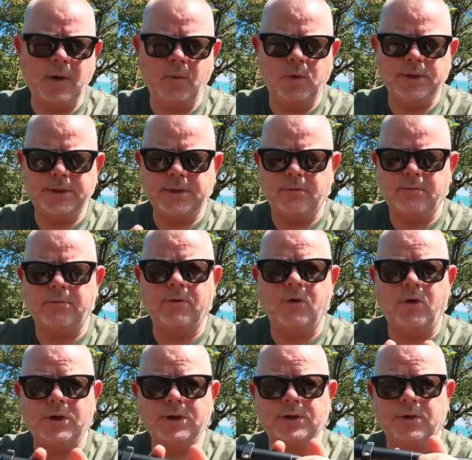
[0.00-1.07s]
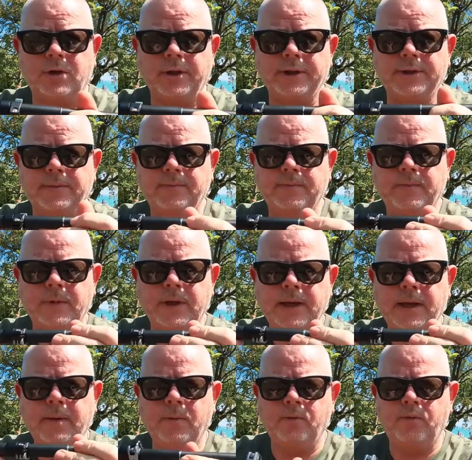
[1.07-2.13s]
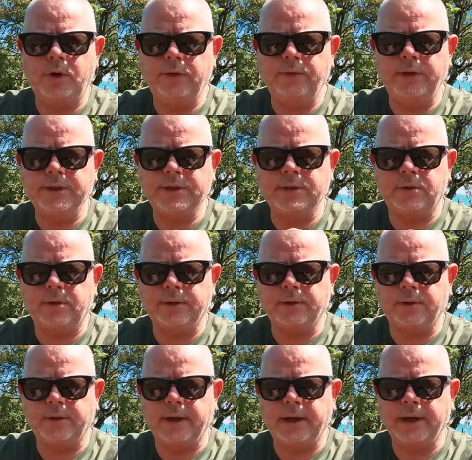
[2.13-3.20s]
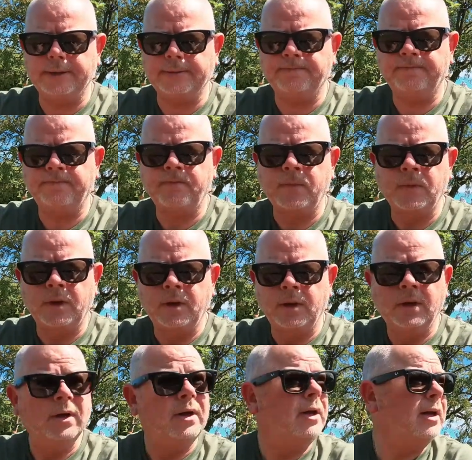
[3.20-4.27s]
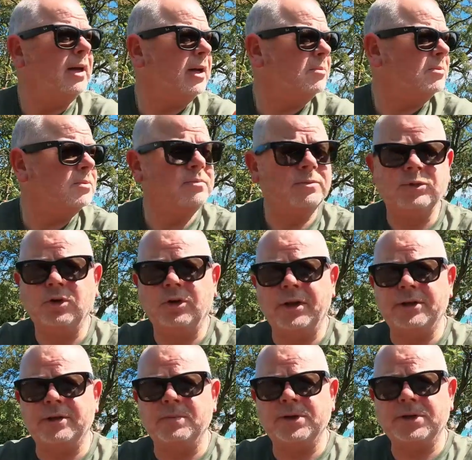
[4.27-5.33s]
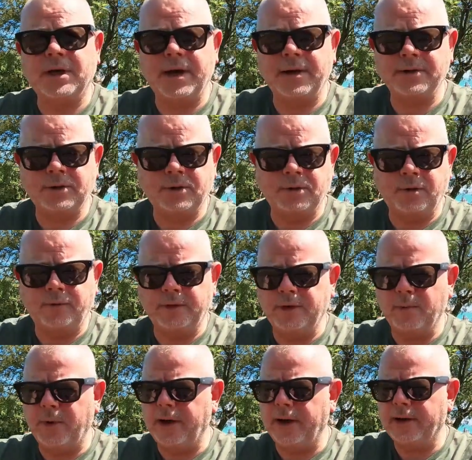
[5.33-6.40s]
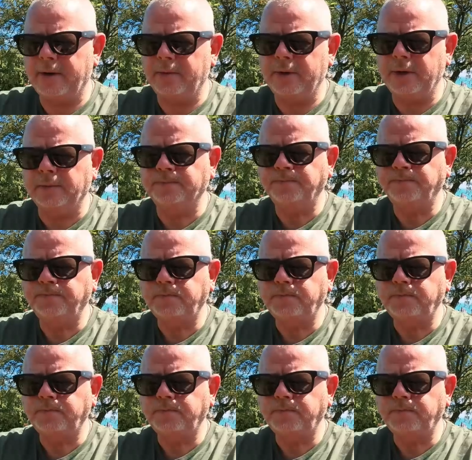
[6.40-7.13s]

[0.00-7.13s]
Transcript: It was rock solid, really, really solid on that. Sorry, there's some sirens going off in the background there.